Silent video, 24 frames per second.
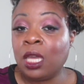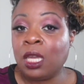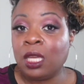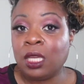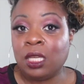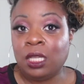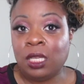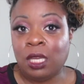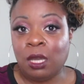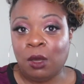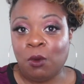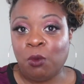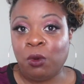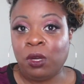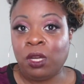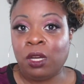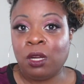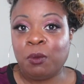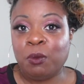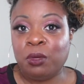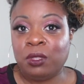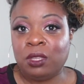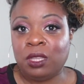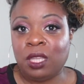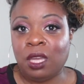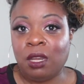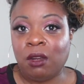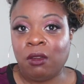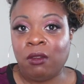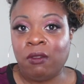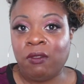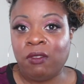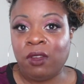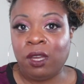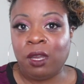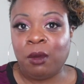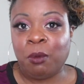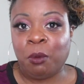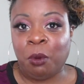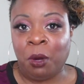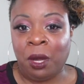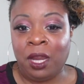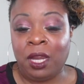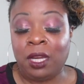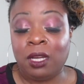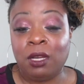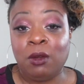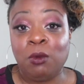Yeah, we're going to put that on
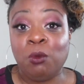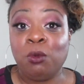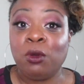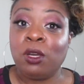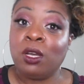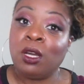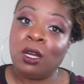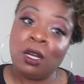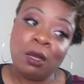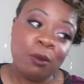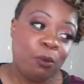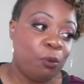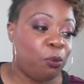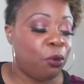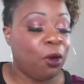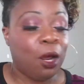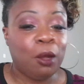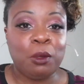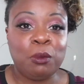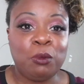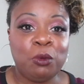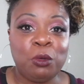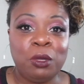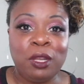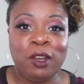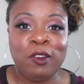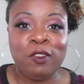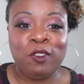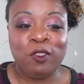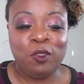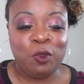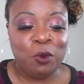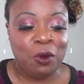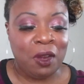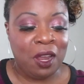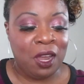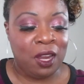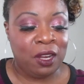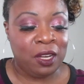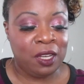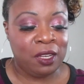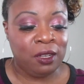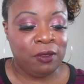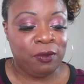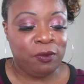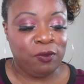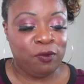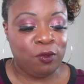vibrate. We're going to probably move that phone out
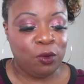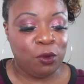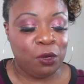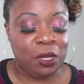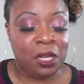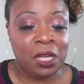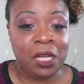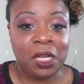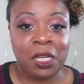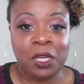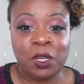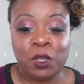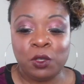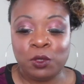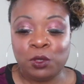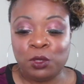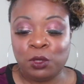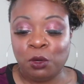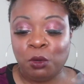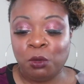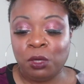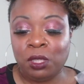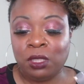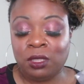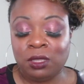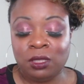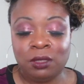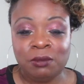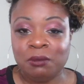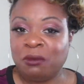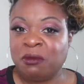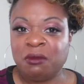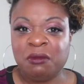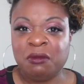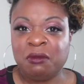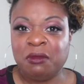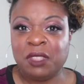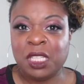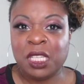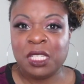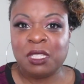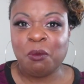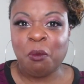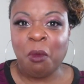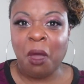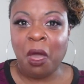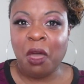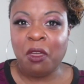of here so it
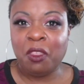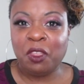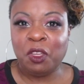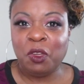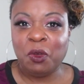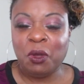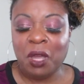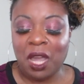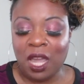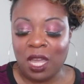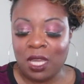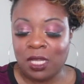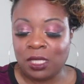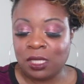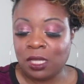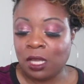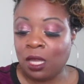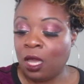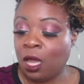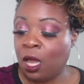doesn't bother you guys.